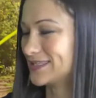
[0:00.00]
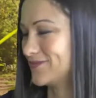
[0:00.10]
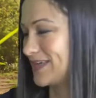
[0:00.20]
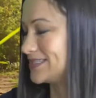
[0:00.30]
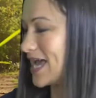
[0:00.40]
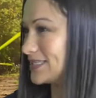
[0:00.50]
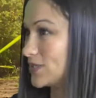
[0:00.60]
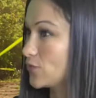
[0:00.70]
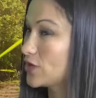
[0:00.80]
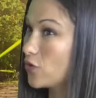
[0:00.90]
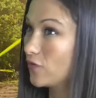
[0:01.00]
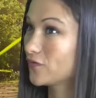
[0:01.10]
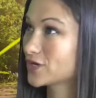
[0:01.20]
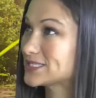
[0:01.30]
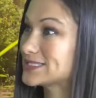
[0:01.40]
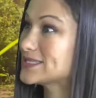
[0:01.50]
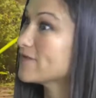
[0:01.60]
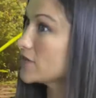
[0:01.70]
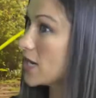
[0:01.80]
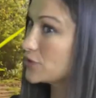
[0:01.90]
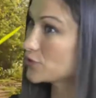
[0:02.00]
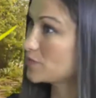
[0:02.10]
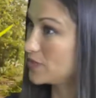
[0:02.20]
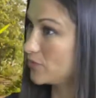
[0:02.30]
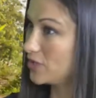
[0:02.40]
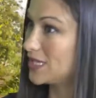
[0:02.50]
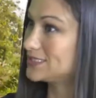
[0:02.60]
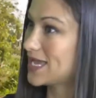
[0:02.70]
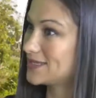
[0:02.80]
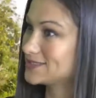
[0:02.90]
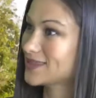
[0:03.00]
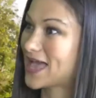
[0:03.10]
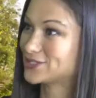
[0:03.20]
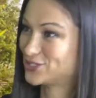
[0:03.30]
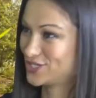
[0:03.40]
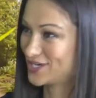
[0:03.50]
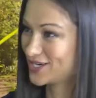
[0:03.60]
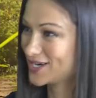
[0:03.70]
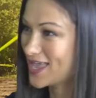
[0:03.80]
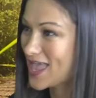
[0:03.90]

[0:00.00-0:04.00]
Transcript: It's fantastic. We had over 700 people attend last year.